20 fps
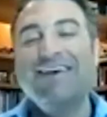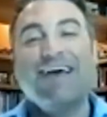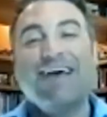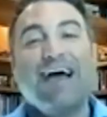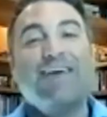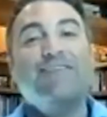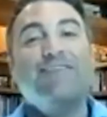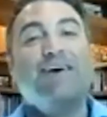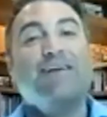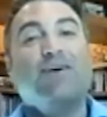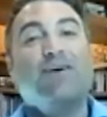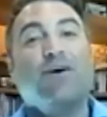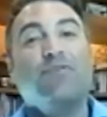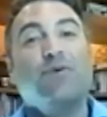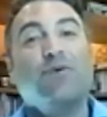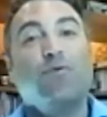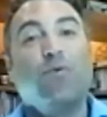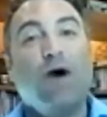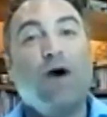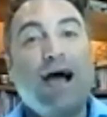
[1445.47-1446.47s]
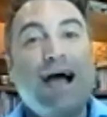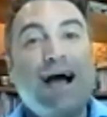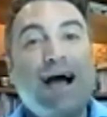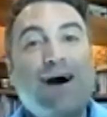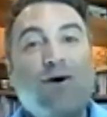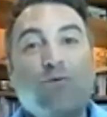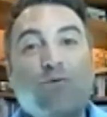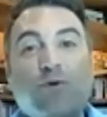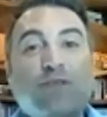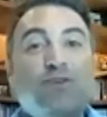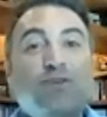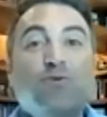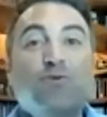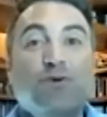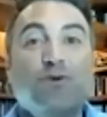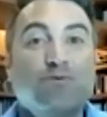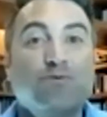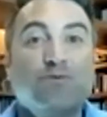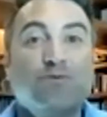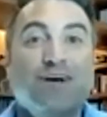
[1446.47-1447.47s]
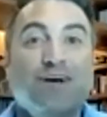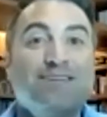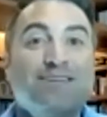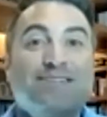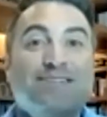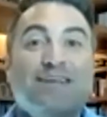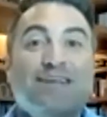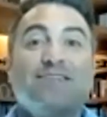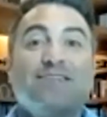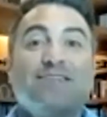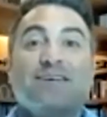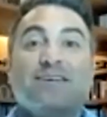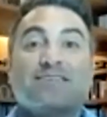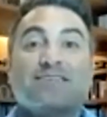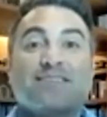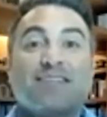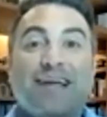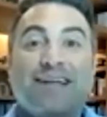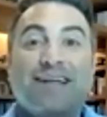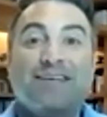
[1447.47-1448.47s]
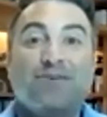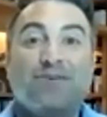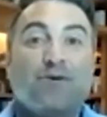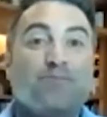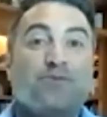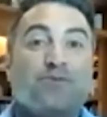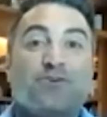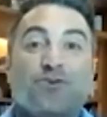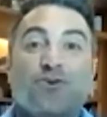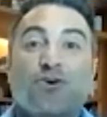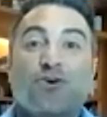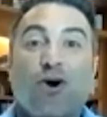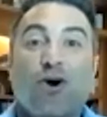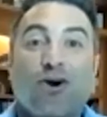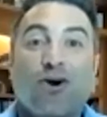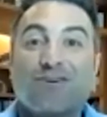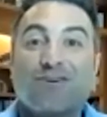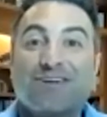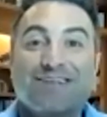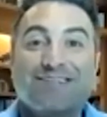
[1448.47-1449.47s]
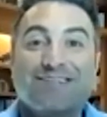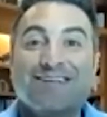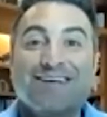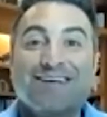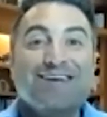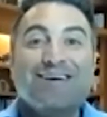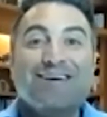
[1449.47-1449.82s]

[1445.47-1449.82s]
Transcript: And then on the wow, when you work with clients that is lighting you up, your heart is